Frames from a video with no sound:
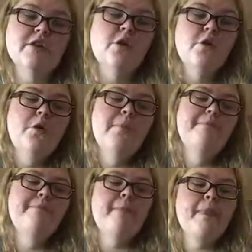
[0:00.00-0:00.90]
So
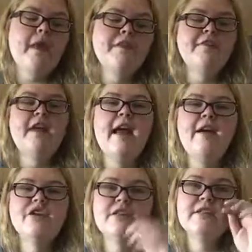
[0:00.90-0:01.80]
the
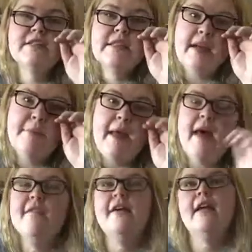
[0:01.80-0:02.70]
reactions that I'm
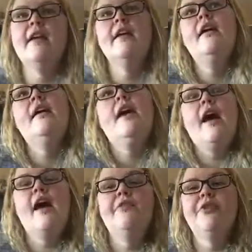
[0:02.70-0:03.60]
having
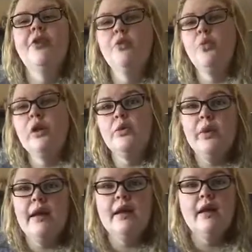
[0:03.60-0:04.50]
after 1
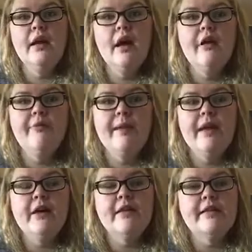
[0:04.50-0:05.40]
week of
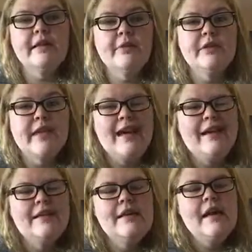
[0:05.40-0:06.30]
being on this liquid
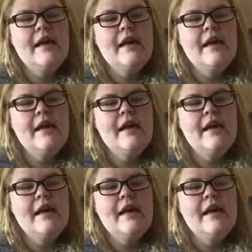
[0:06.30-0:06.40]
diet.